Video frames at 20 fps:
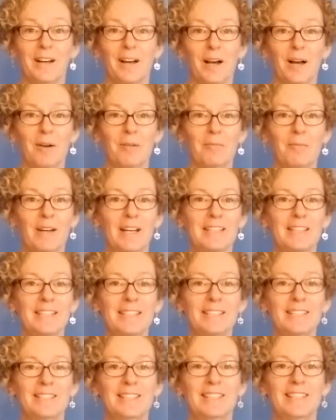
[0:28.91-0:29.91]
And
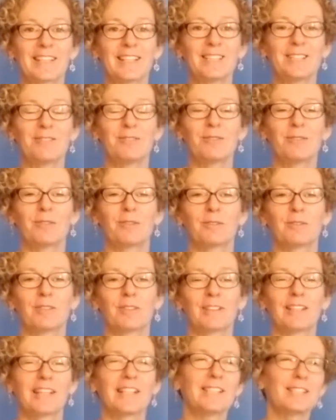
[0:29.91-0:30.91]
this gets
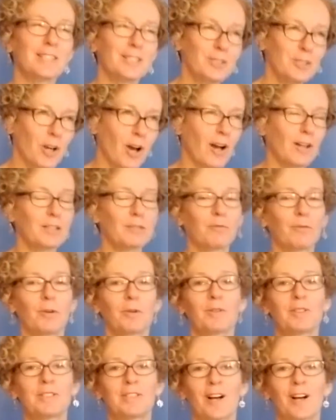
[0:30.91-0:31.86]
the dog to focus